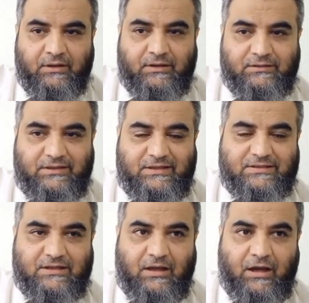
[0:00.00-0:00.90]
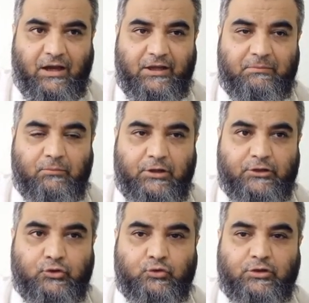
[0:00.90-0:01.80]
These high
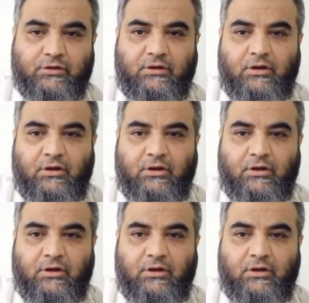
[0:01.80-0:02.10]
molecular